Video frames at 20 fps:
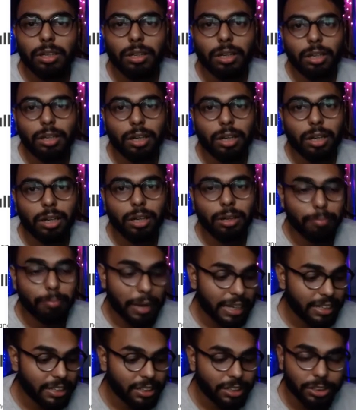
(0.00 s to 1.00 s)

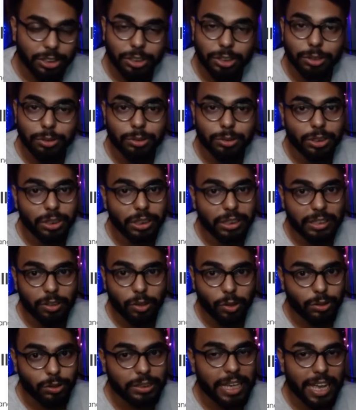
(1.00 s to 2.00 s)
by introducing
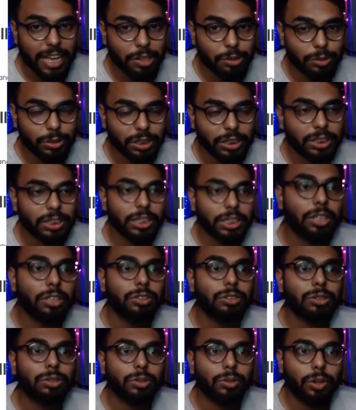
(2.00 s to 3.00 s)
those arrow keys.
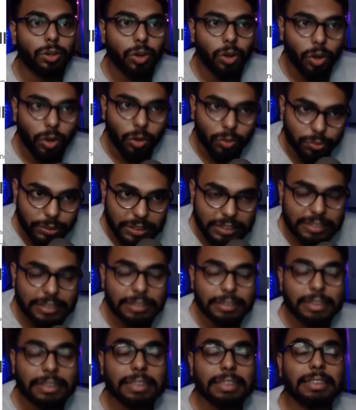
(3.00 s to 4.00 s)
So
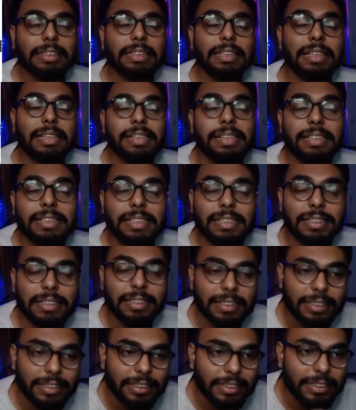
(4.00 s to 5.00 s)
obviously it
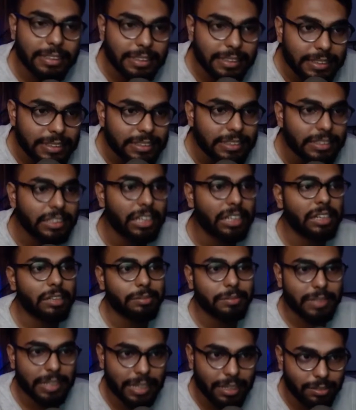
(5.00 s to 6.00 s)
is gonna
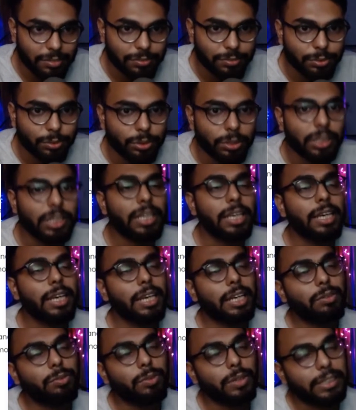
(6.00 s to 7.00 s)
be helpful.
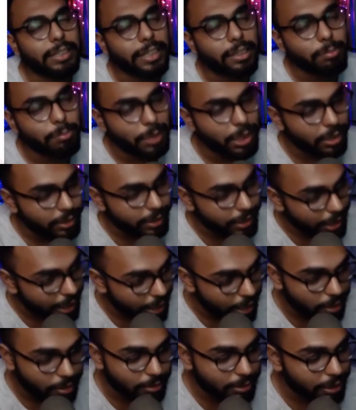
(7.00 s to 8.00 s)
It will take me
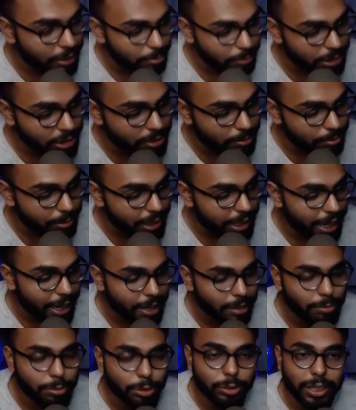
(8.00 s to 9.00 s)
some
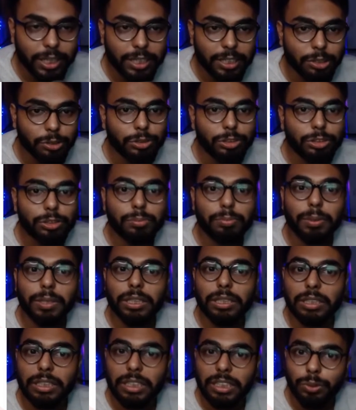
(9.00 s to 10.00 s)
time to get used to, but
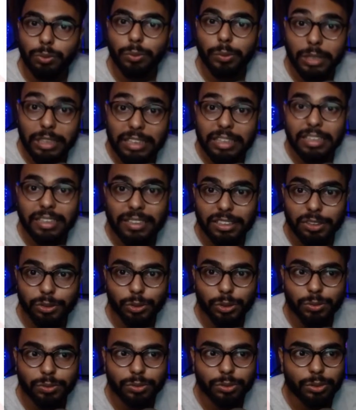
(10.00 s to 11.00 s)
it will get
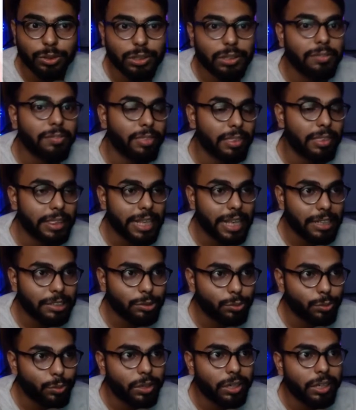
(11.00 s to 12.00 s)
useful.
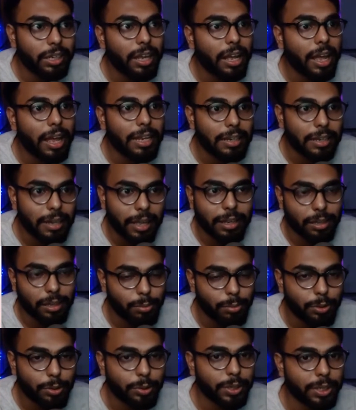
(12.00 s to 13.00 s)
That's what I like
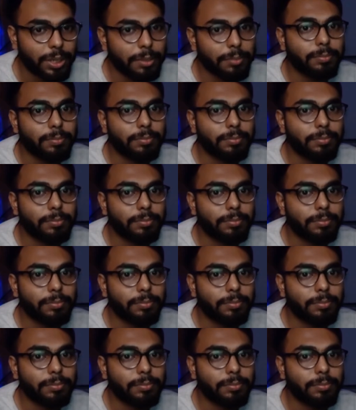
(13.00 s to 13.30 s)
about it.